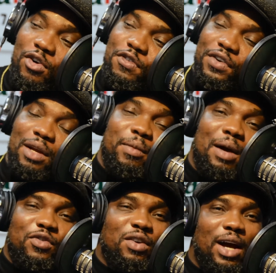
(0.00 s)
I go frame
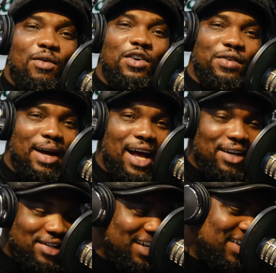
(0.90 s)
up for my wall for my
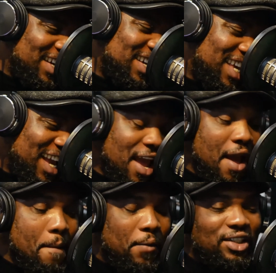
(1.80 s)
house. Okay.
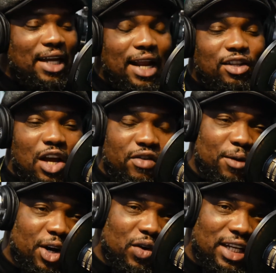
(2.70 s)
But shout out to
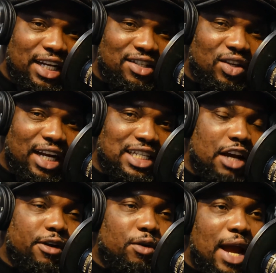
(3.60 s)
everybody who they listen to
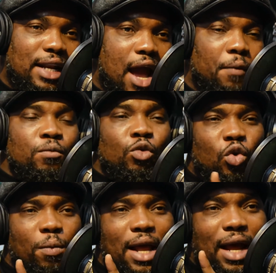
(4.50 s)
Naija FM right now.
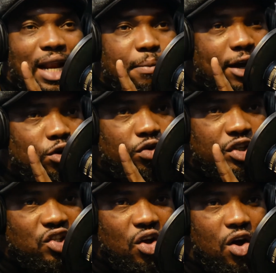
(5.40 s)
We go play another Mike
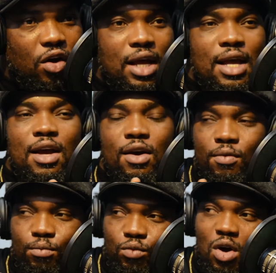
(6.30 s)
OKRI song.
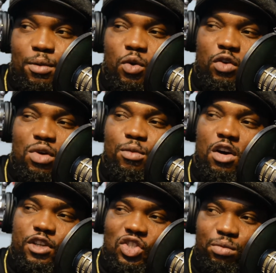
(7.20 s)
Hope you want one
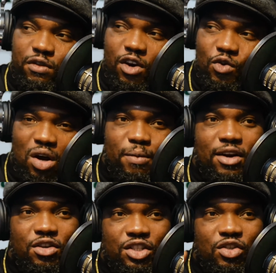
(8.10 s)
more of your song before we come
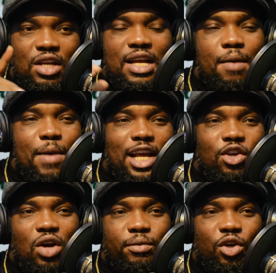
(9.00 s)
back on this. My
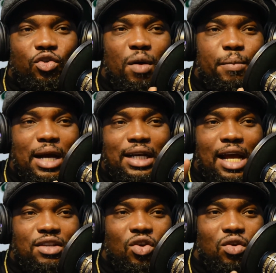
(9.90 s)
you option, Rumba
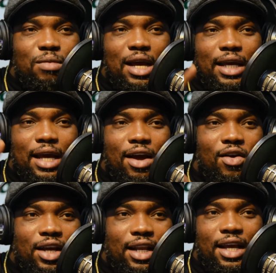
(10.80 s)
Dance, Okpeke,
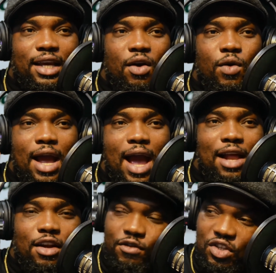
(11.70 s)
Ogeneke, where
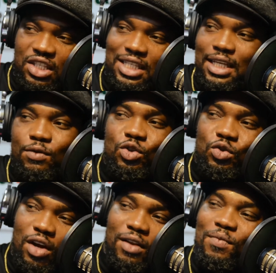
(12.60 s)
I Love You CC.
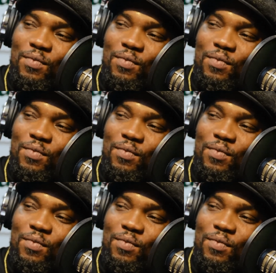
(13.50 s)
Which one?